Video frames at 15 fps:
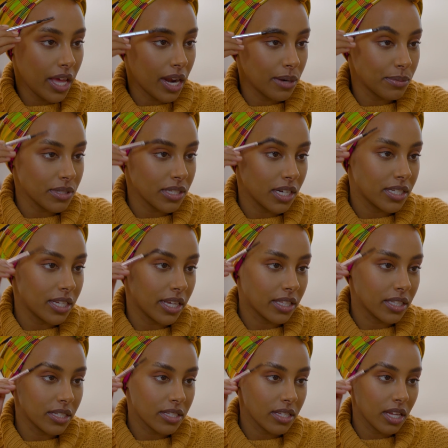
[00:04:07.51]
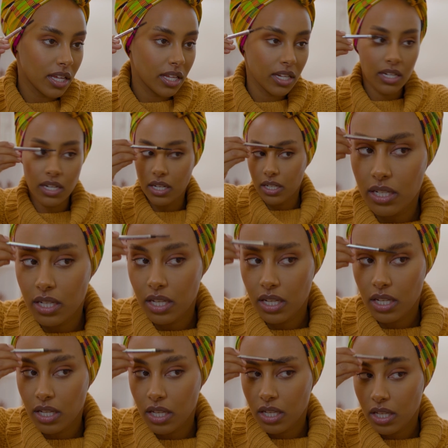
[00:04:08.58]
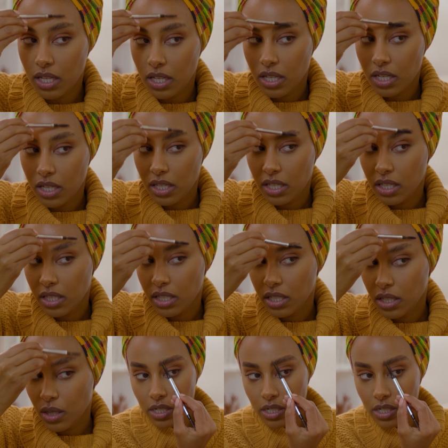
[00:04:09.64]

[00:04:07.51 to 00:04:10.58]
I'm just gonna take this and comb up my brow hair.